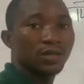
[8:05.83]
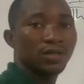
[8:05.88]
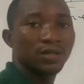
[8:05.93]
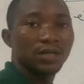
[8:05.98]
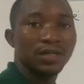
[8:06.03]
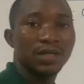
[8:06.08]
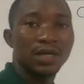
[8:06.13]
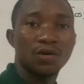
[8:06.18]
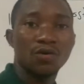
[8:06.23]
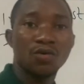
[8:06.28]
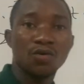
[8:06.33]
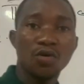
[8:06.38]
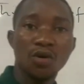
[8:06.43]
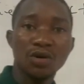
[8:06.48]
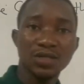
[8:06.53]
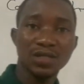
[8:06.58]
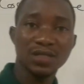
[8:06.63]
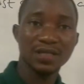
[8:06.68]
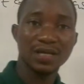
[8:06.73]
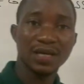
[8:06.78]
The
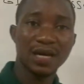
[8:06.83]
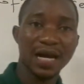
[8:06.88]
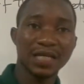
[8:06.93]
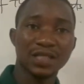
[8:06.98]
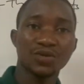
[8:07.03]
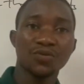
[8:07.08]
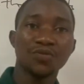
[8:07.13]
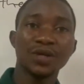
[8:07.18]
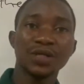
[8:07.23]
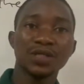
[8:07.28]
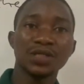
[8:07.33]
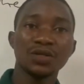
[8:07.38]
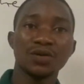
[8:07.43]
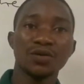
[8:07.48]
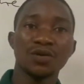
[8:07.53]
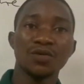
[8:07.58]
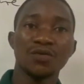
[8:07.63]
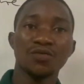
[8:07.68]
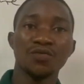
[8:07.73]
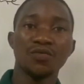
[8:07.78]
cost at which
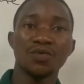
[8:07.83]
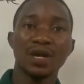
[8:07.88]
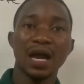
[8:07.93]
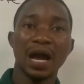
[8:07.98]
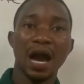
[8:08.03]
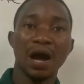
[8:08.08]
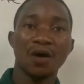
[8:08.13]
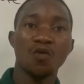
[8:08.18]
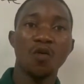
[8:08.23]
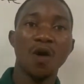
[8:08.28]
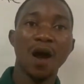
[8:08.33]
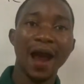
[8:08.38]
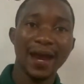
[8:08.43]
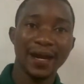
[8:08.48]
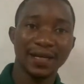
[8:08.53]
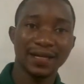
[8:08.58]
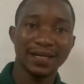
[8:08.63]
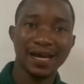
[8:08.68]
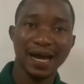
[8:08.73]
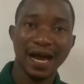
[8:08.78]
we
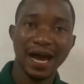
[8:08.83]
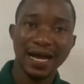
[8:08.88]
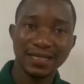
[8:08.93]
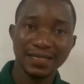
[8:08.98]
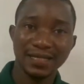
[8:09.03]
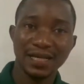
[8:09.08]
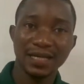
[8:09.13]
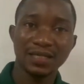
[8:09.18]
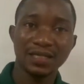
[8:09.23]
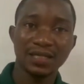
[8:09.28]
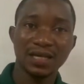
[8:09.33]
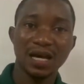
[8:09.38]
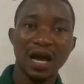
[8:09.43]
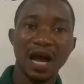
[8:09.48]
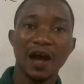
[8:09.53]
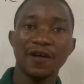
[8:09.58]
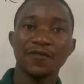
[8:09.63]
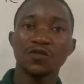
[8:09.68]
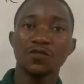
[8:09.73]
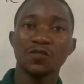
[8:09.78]
acquire the assets
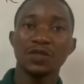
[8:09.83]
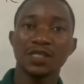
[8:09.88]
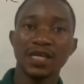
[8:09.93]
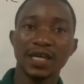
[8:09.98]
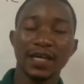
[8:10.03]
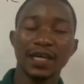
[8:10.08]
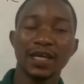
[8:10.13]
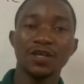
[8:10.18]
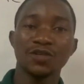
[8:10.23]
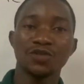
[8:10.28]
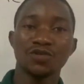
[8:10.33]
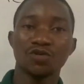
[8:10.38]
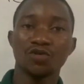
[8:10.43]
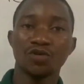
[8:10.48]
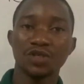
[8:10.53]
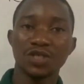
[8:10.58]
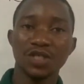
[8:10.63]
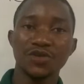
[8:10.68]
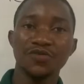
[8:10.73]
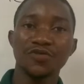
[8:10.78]
have to be taken into
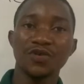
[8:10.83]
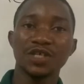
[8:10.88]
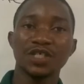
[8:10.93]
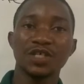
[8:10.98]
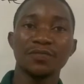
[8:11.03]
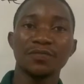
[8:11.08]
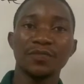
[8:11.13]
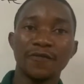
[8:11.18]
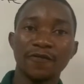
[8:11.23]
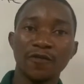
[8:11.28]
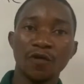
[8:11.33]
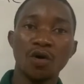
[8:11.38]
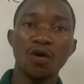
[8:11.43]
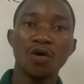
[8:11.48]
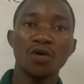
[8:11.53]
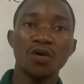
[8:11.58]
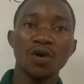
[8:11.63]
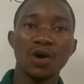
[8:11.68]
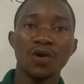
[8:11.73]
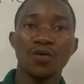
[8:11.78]
consideration
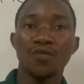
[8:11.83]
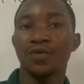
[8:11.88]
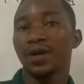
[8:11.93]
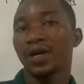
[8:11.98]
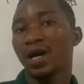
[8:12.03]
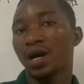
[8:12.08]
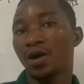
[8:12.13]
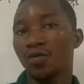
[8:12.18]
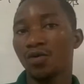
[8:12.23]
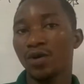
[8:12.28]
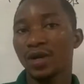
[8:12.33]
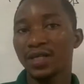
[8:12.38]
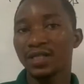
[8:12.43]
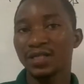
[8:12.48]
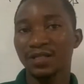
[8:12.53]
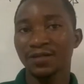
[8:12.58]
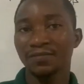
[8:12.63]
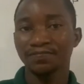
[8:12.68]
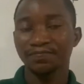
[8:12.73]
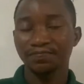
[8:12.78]
before we calculate
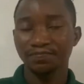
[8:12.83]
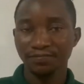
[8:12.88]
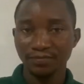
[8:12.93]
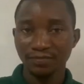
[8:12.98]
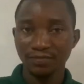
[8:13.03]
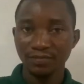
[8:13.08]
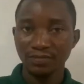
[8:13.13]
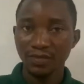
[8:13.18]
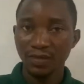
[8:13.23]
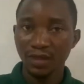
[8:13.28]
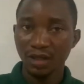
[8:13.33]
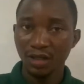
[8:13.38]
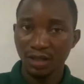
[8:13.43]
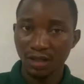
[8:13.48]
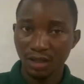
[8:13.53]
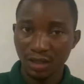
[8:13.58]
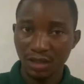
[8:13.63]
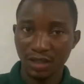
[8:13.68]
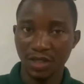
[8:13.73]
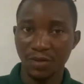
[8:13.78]

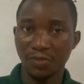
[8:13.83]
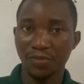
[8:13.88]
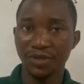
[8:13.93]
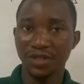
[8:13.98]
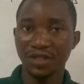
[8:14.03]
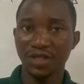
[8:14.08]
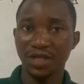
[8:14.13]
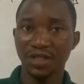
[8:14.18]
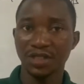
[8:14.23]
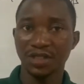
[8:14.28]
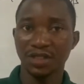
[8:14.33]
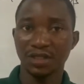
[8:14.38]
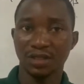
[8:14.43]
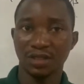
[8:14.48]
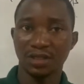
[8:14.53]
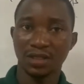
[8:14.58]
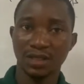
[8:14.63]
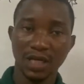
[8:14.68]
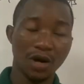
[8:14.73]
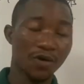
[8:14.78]
depreciation.
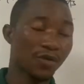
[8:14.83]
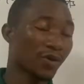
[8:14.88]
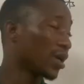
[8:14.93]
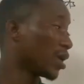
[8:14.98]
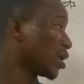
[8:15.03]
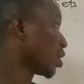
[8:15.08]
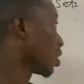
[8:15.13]
Is that okay?